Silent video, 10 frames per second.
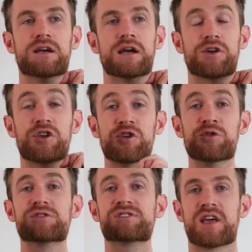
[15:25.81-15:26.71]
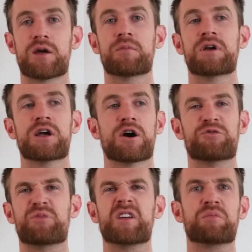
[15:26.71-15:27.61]
accuse them of
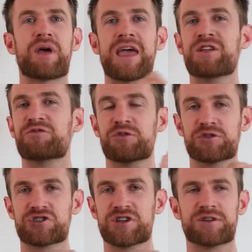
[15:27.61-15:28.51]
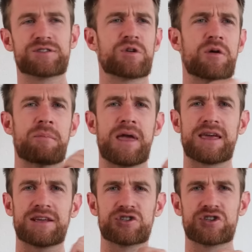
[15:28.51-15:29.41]
being paid for shills who are
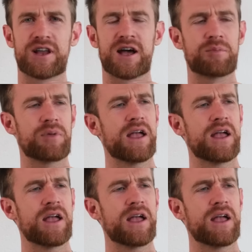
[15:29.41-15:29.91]
making shit up